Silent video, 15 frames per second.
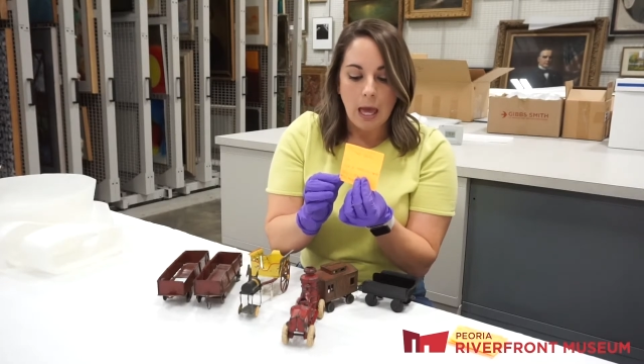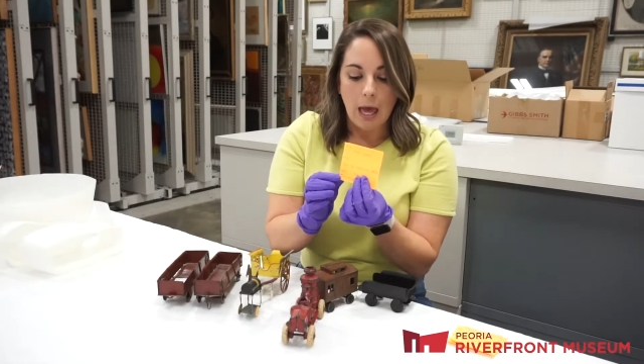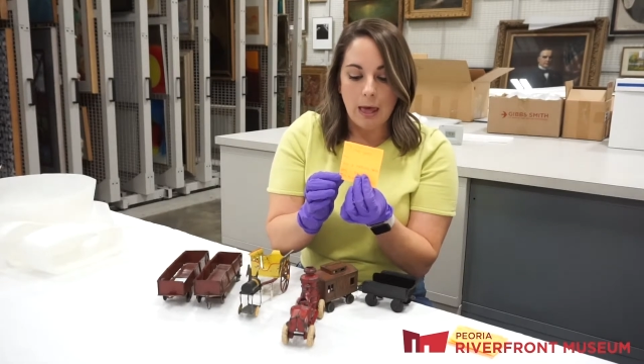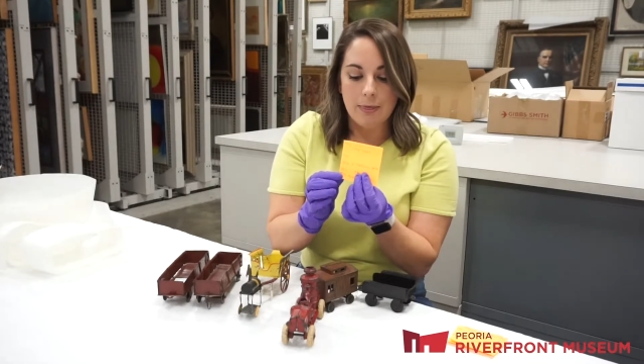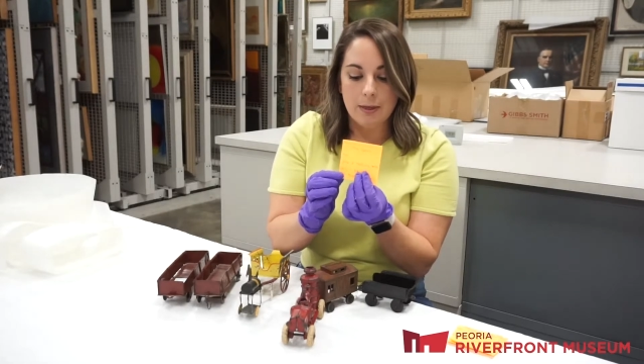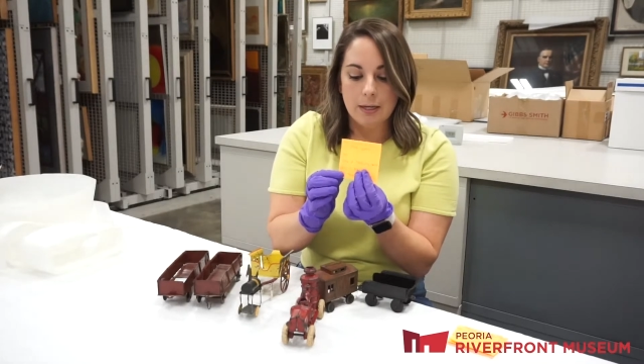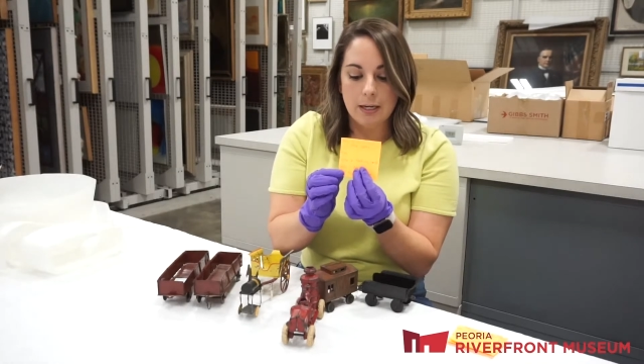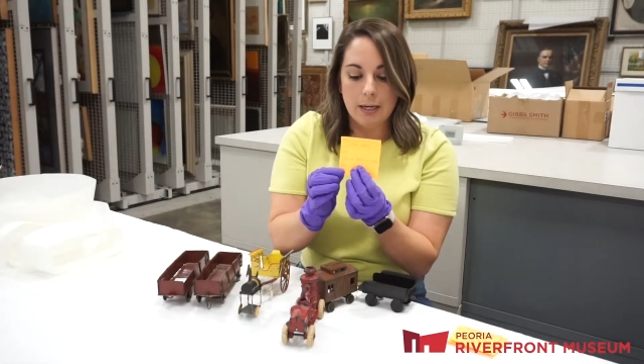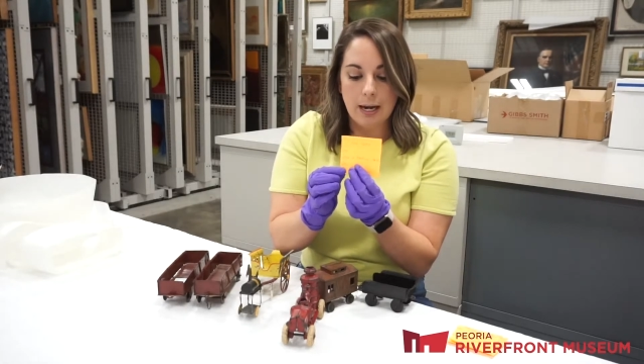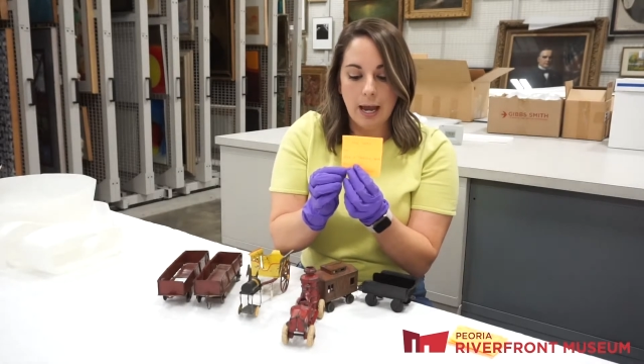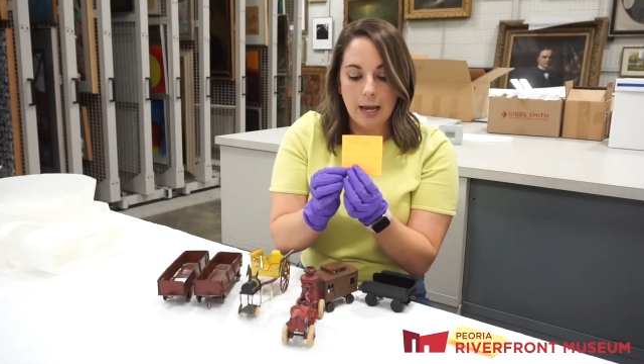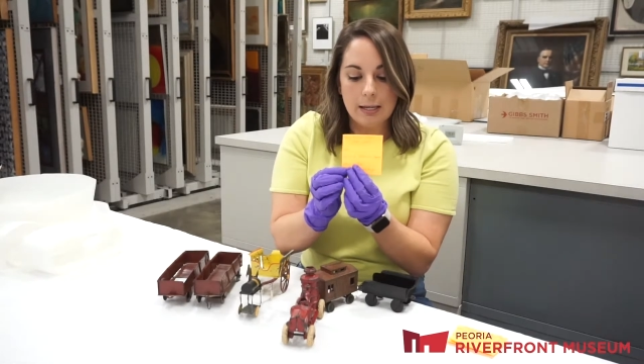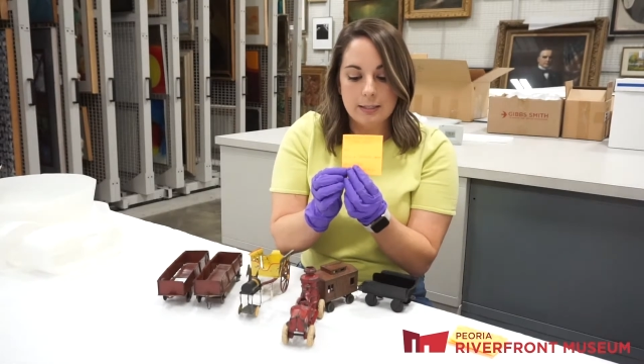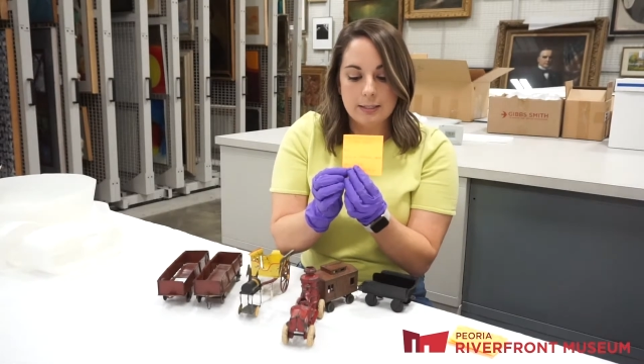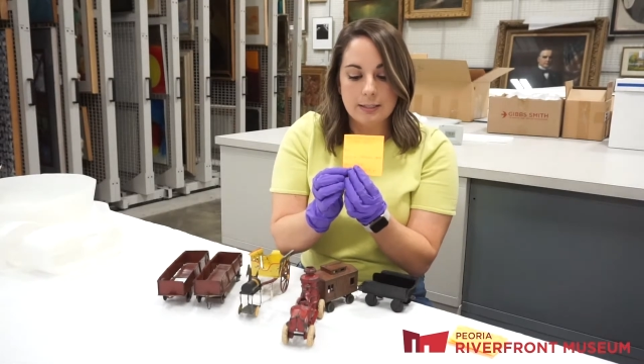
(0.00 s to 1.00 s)
And then
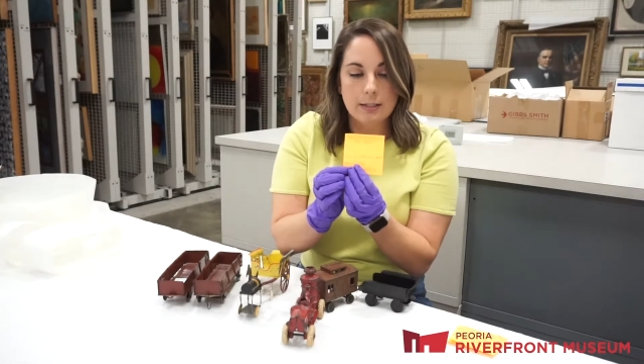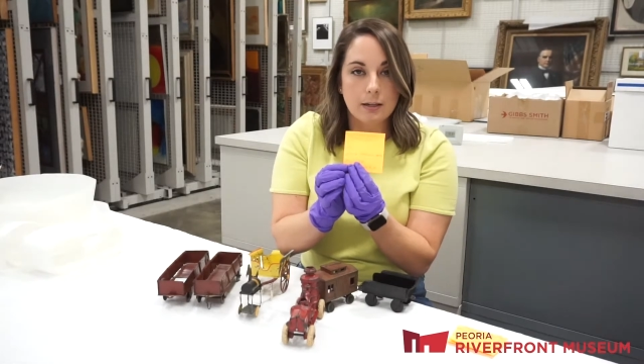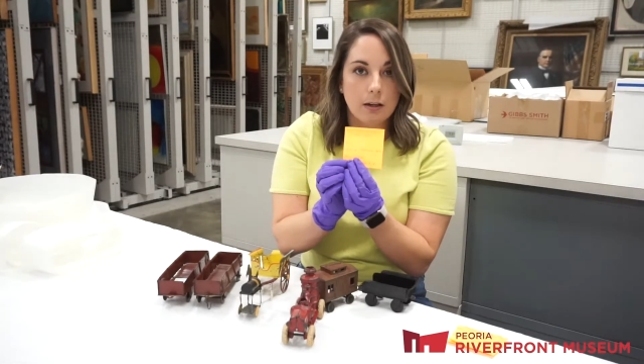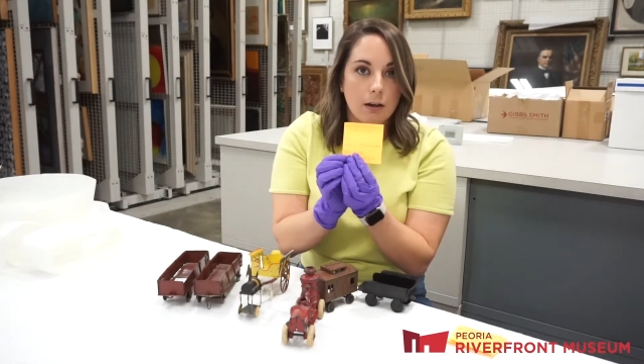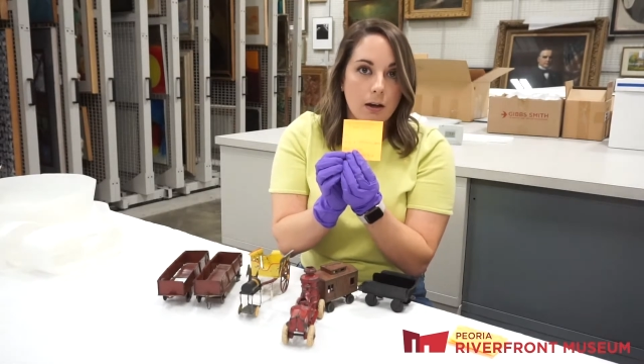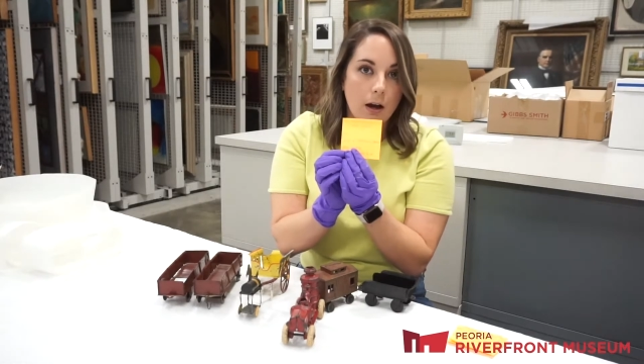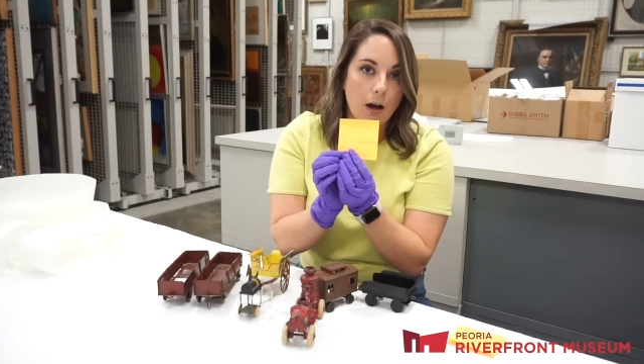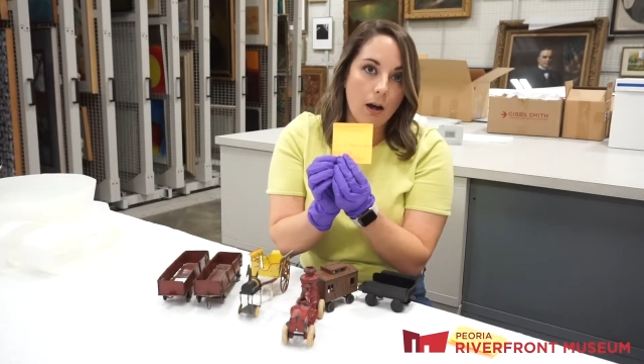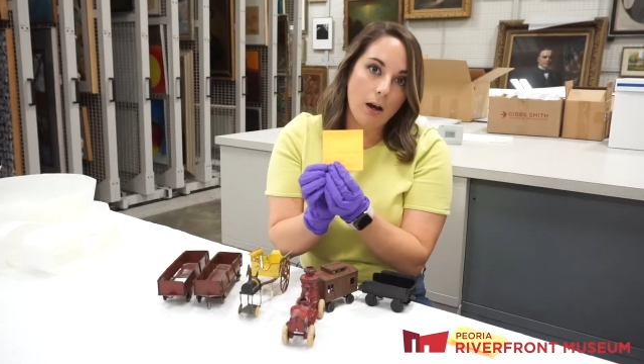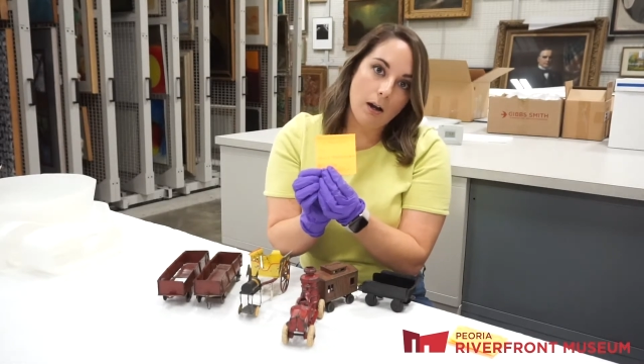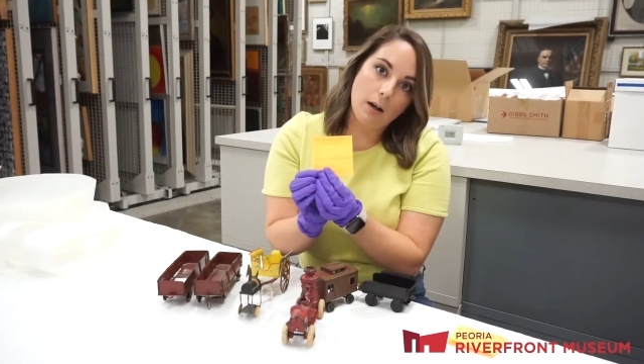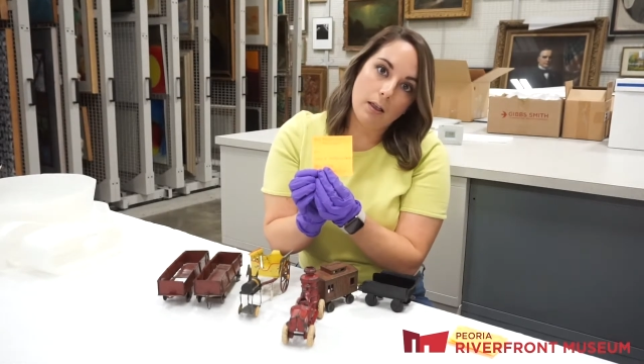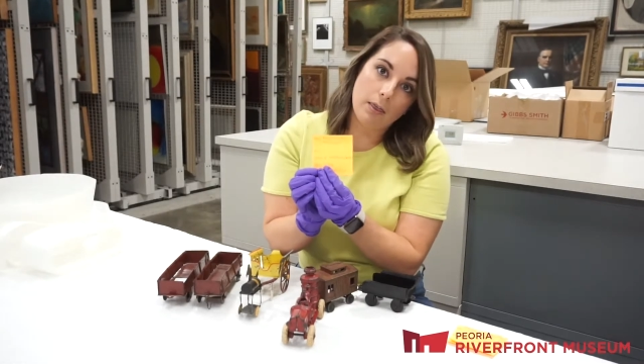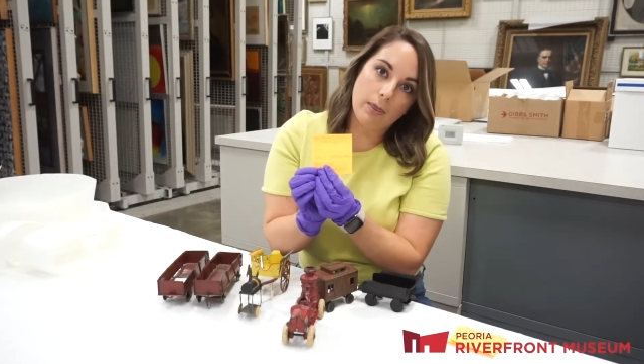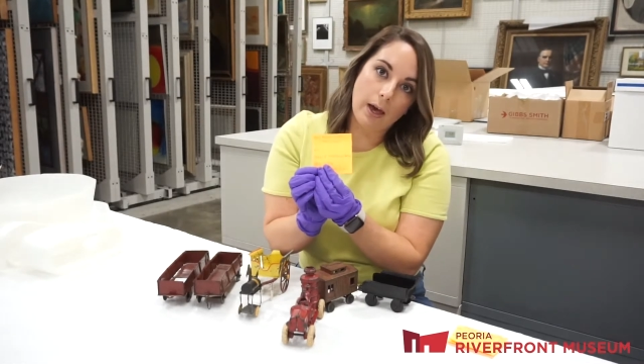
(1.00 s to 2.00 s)
next
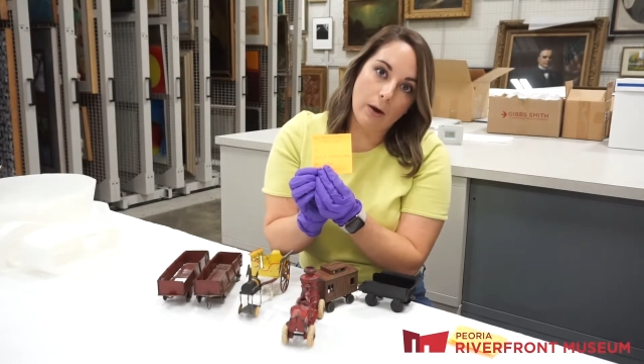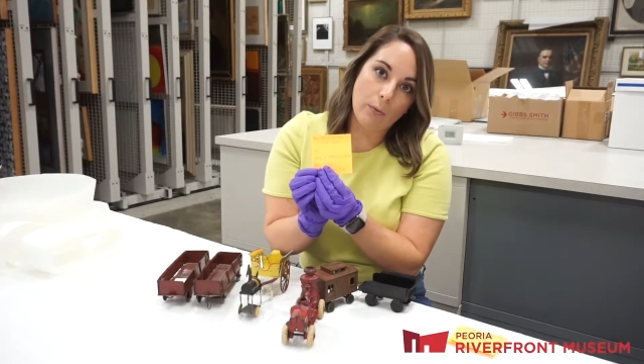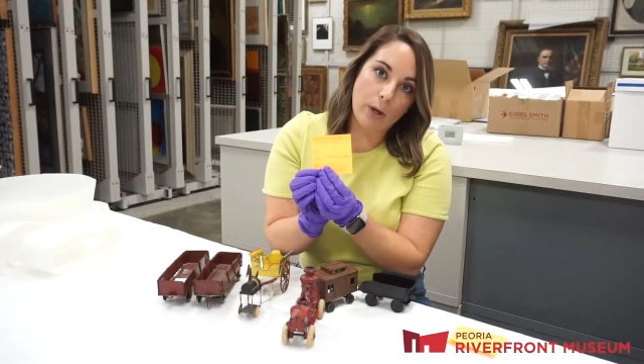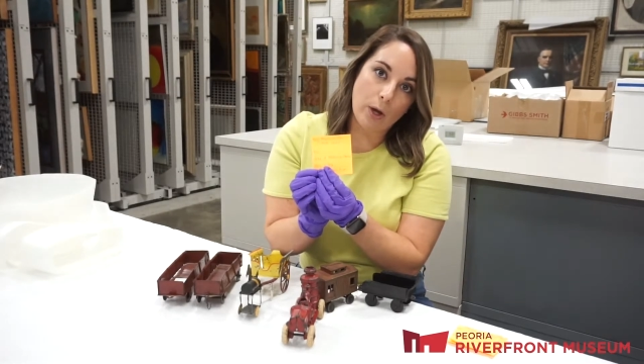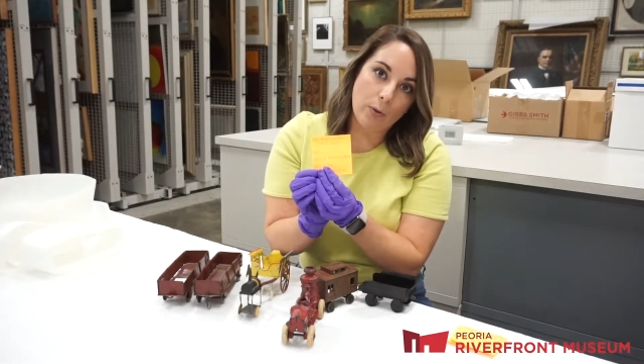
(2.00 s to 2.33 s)
that we